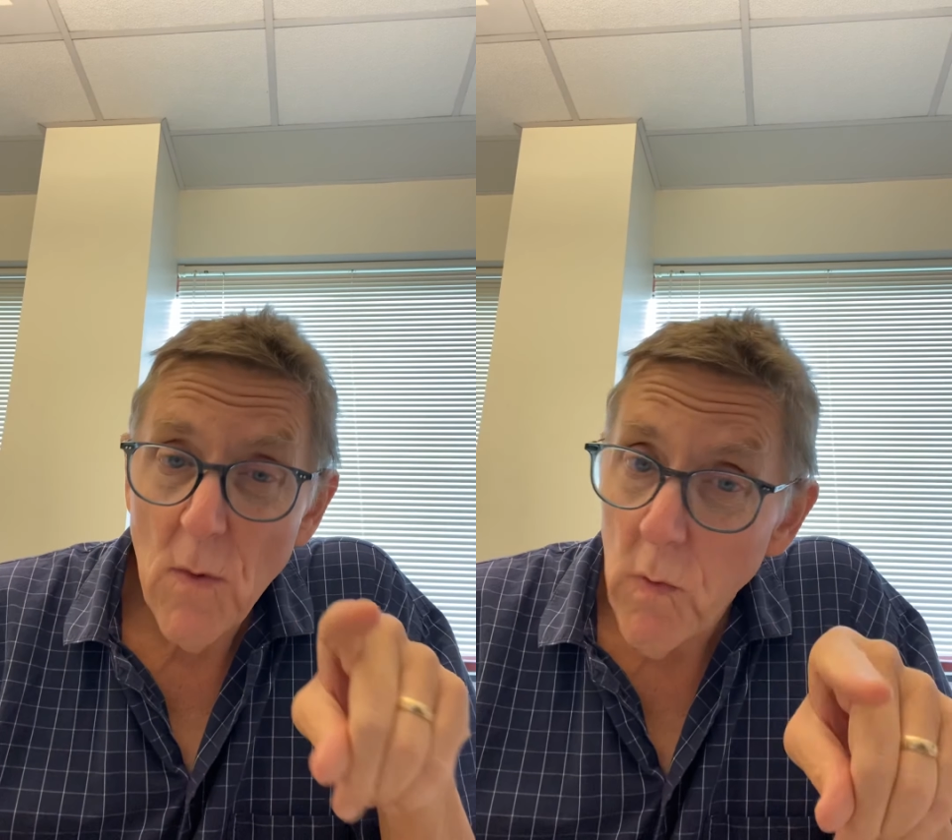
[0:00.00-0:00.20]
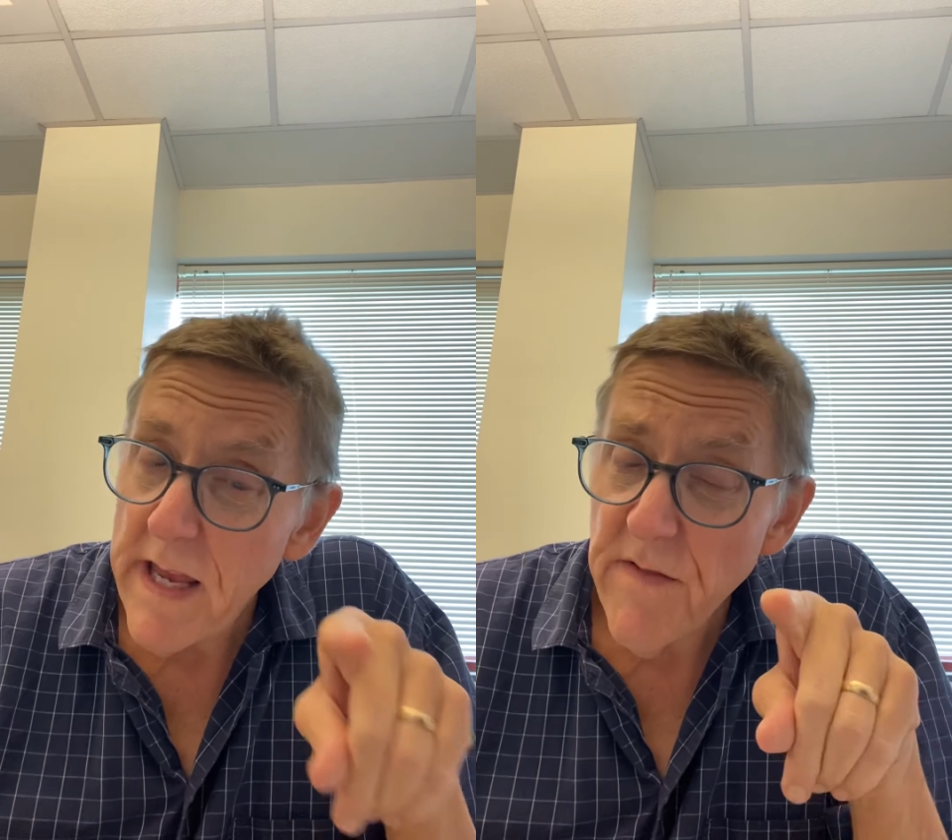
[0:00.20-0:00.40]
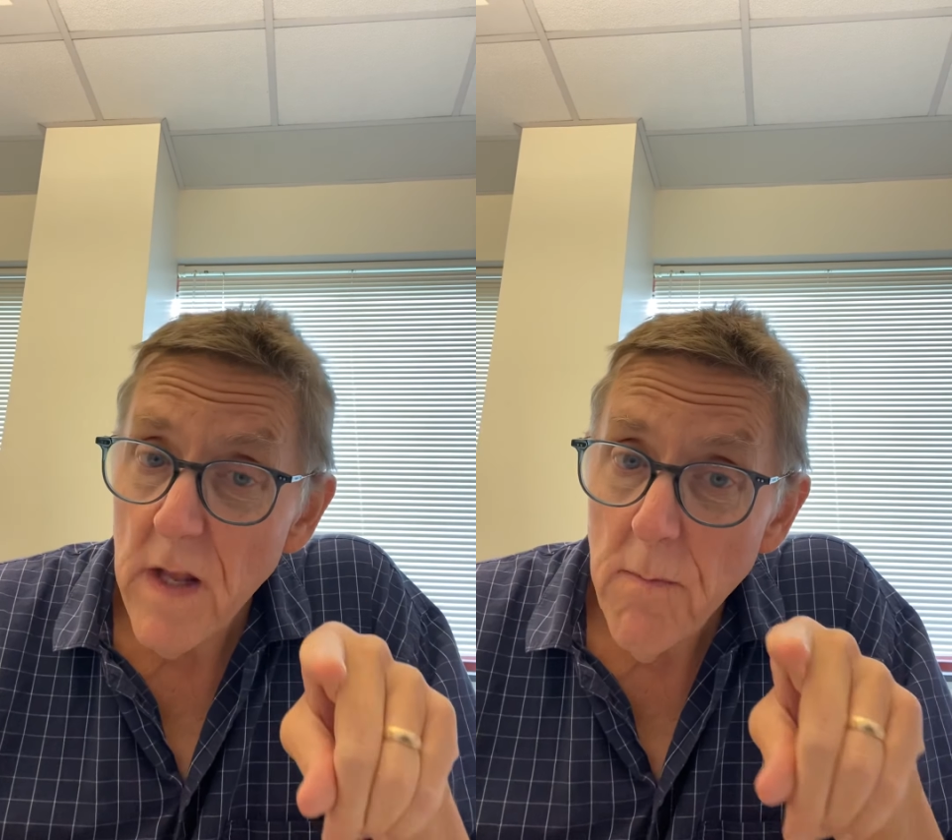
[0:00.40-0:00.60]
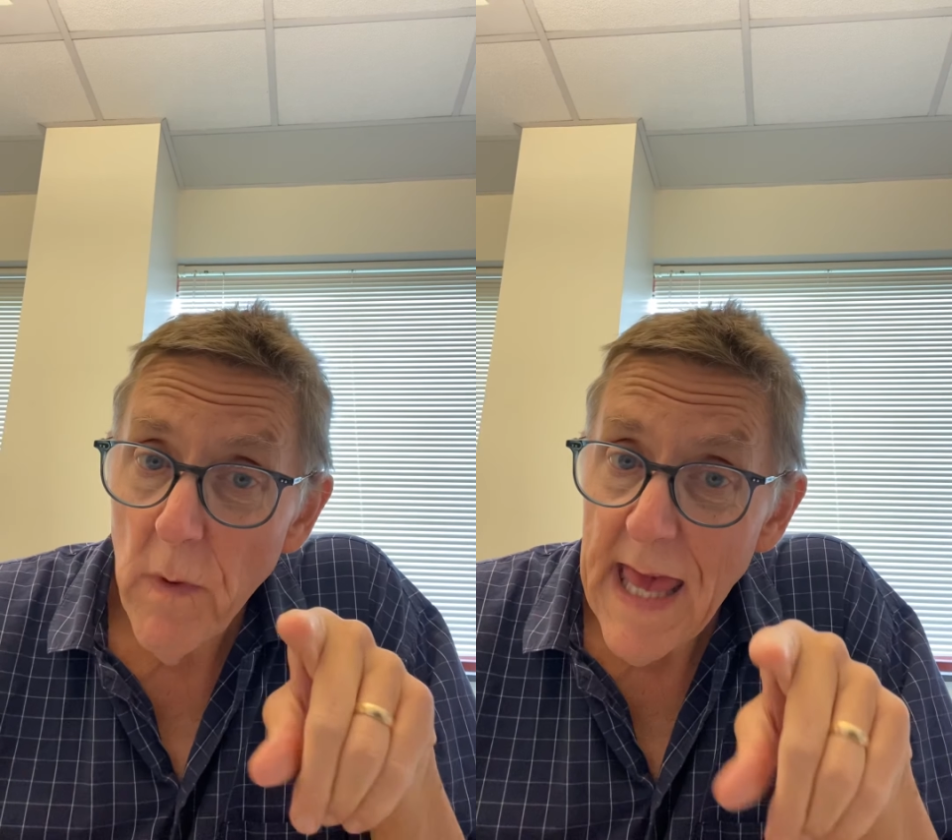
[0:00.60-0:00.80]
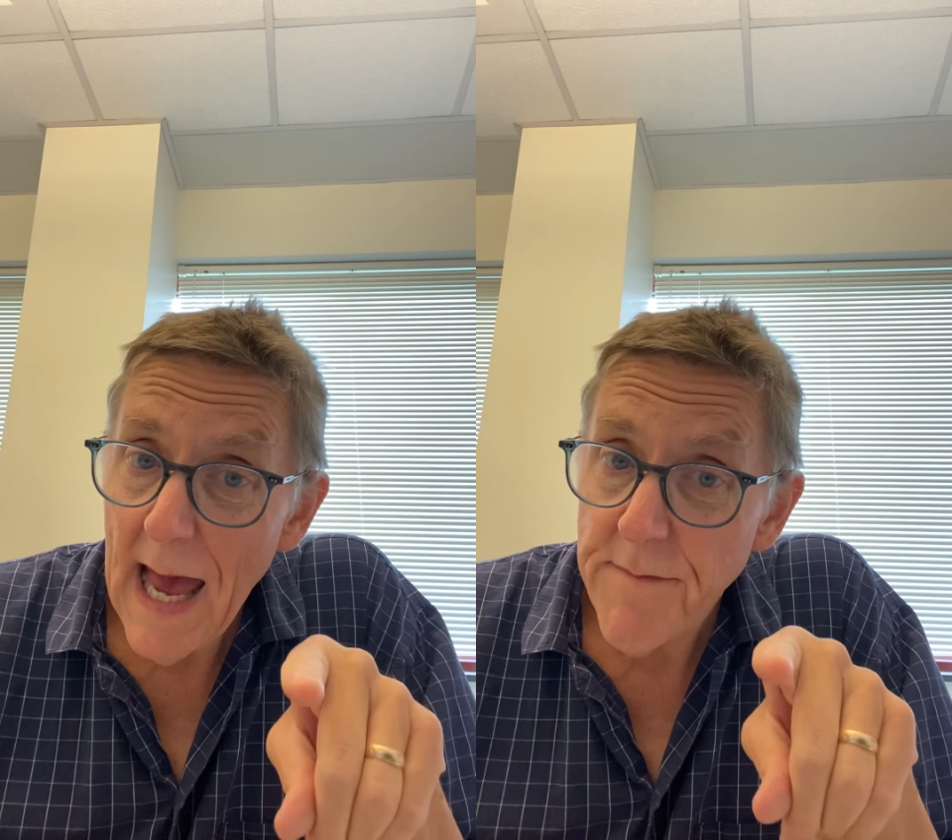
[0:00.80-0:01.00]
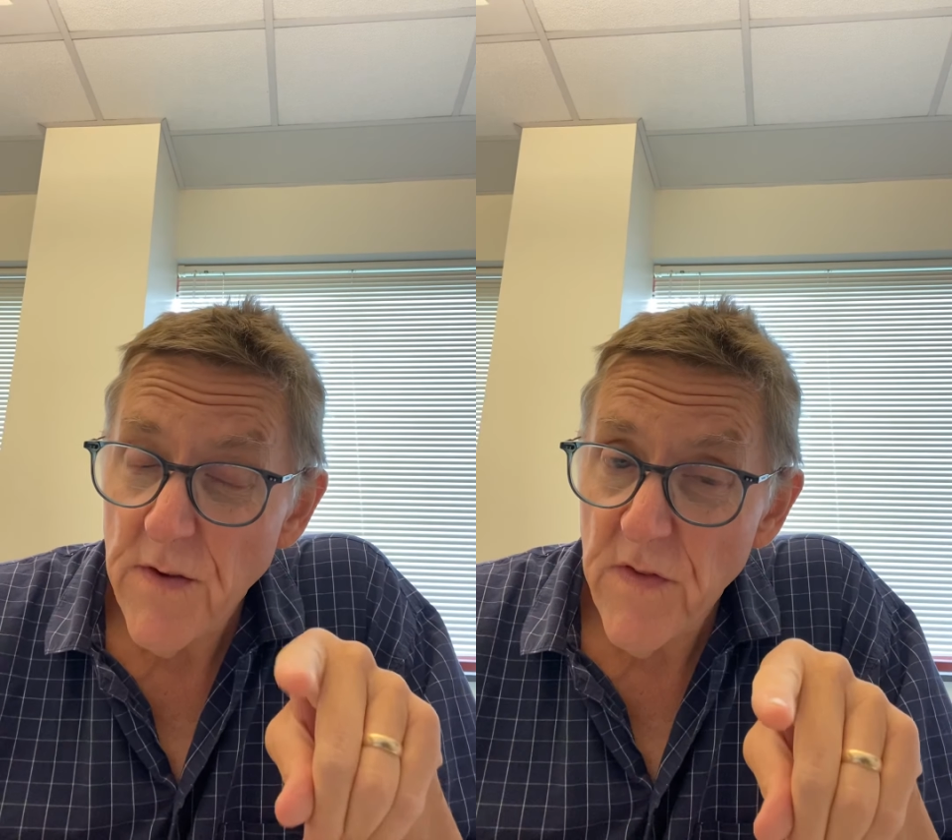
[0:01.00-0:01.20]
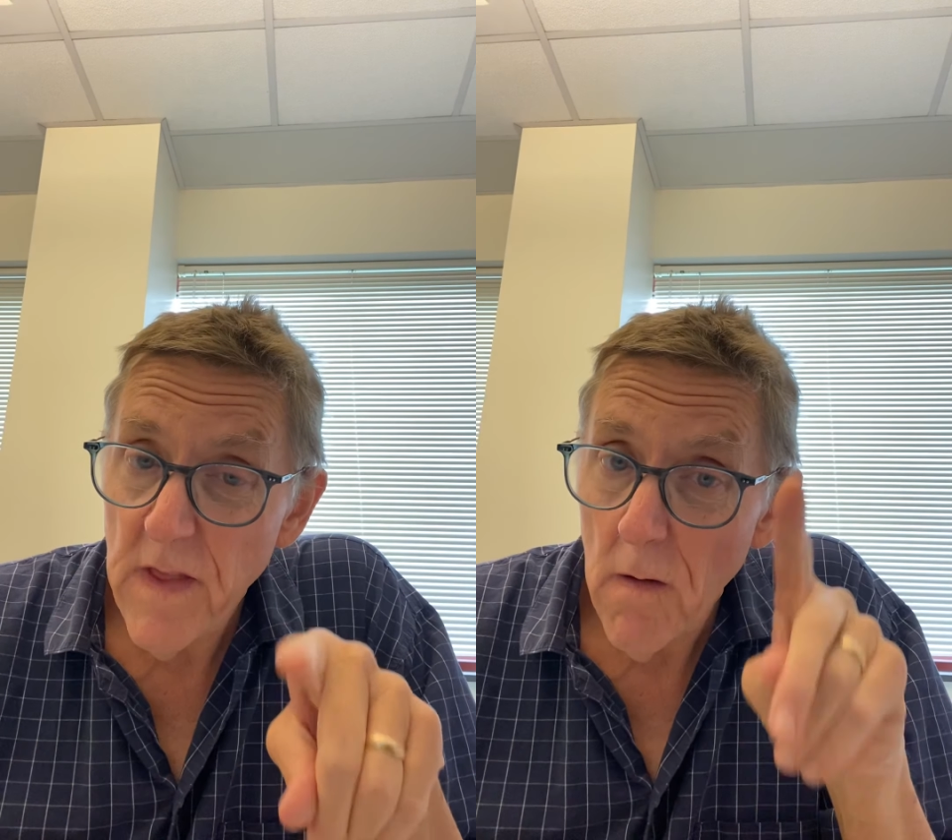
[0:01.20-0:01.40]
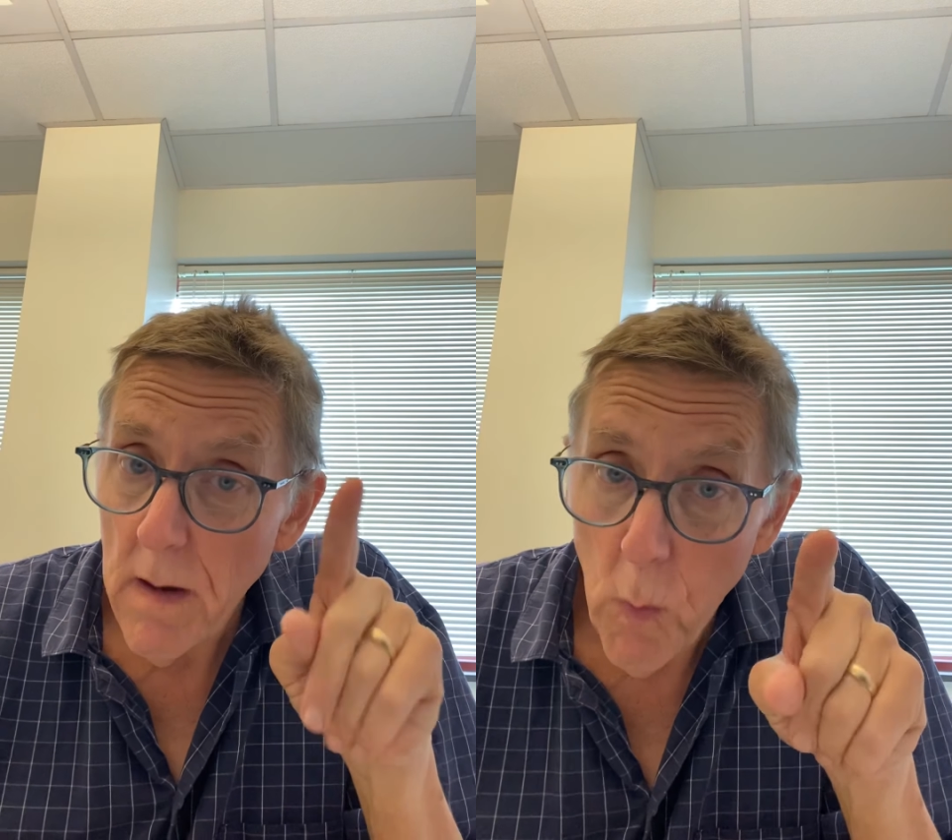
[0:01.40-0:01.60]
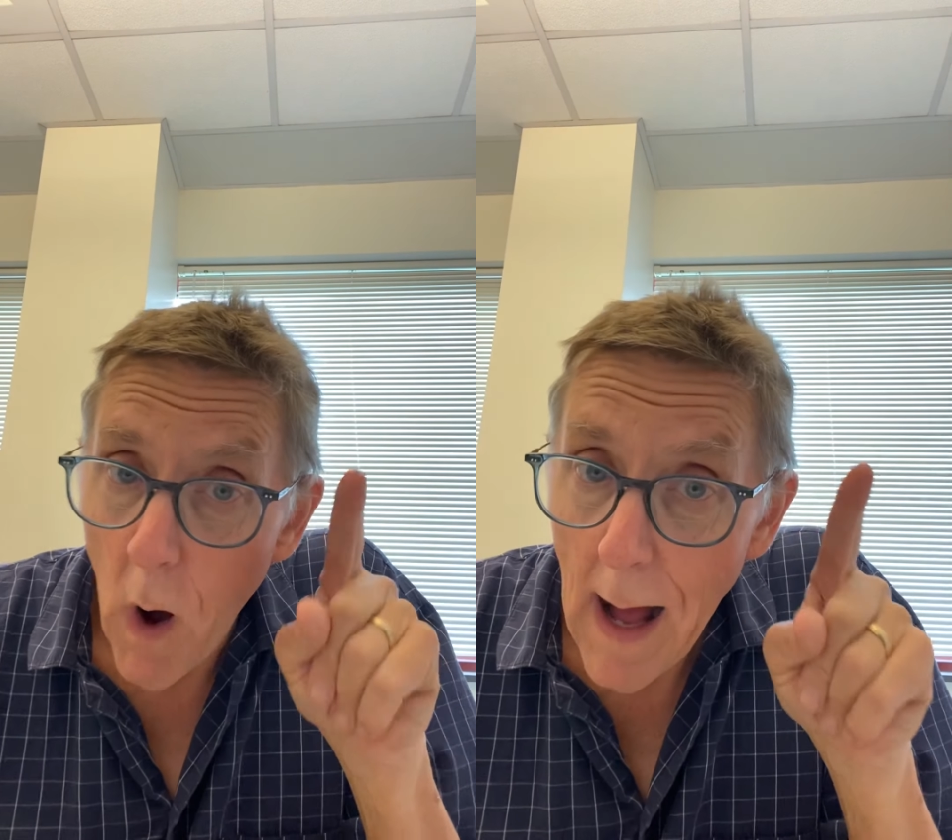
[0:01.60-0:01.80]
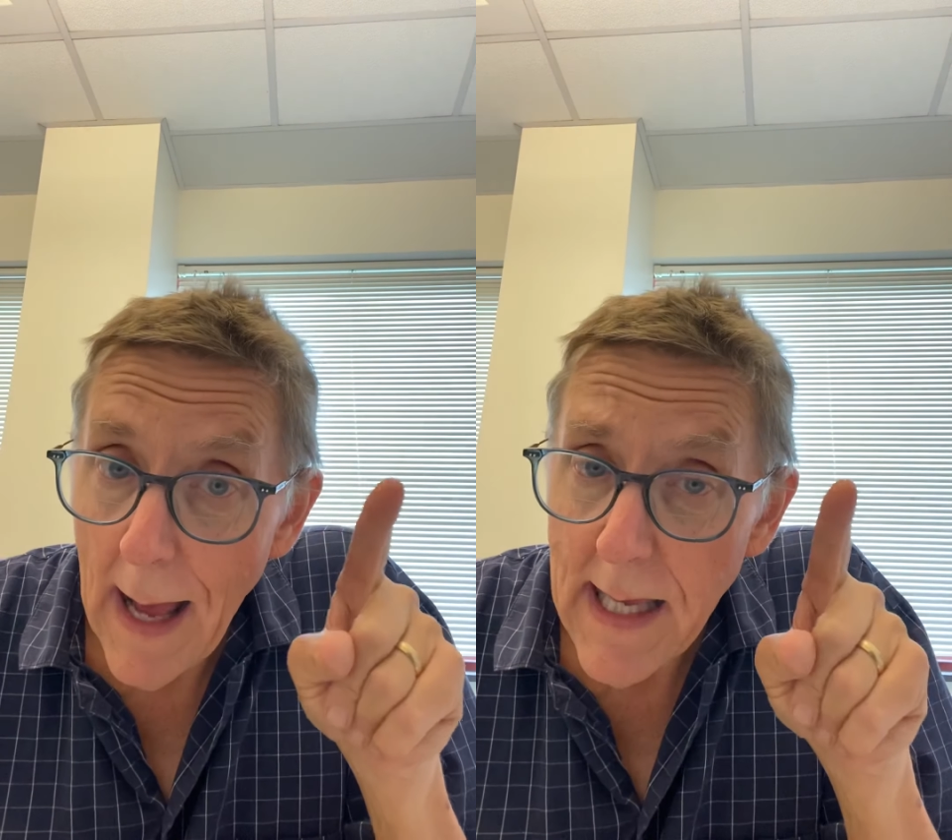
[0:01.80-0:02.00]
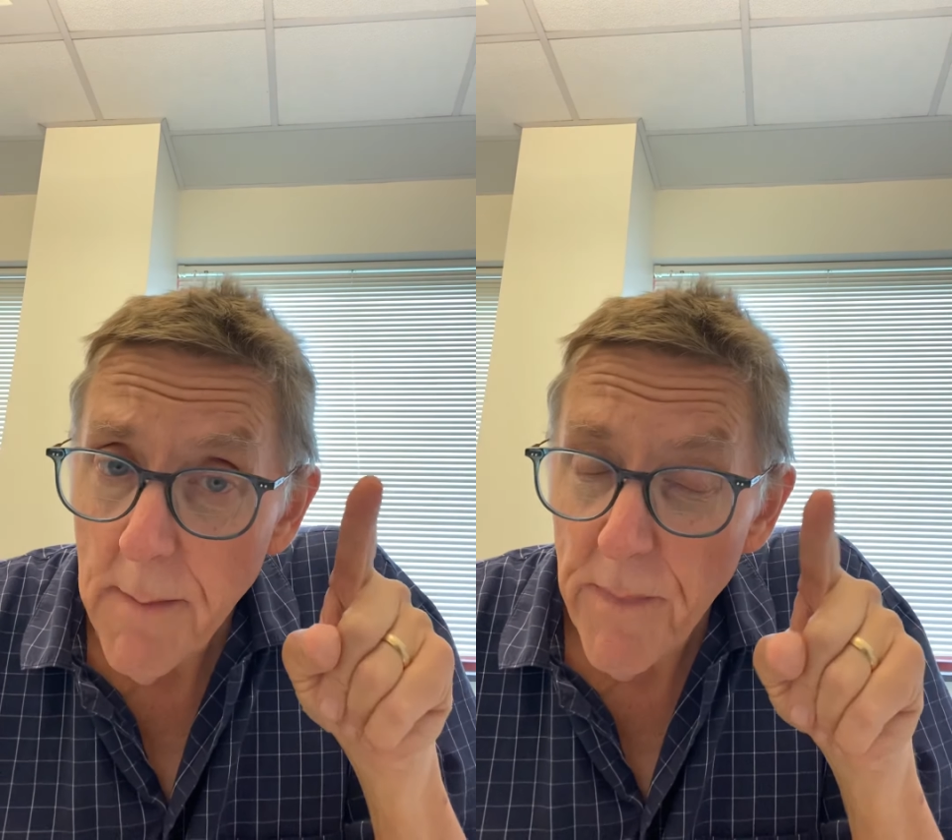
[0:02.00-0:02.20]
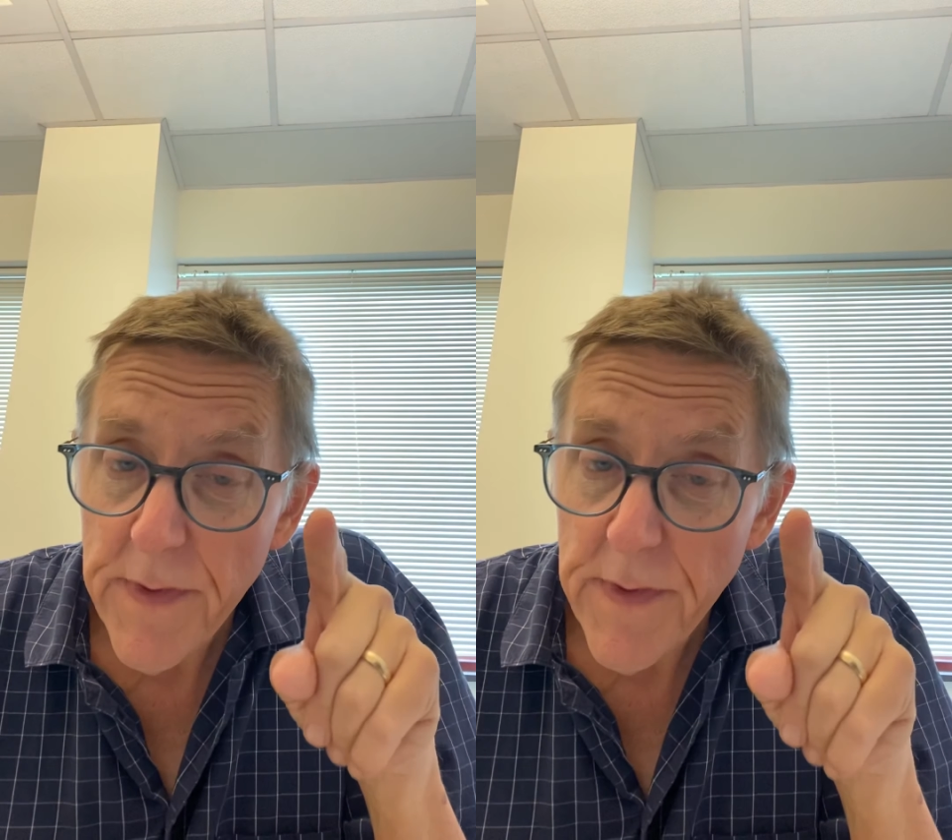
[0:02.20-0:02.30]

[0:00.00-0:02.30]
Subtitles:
reason we have this theory, why?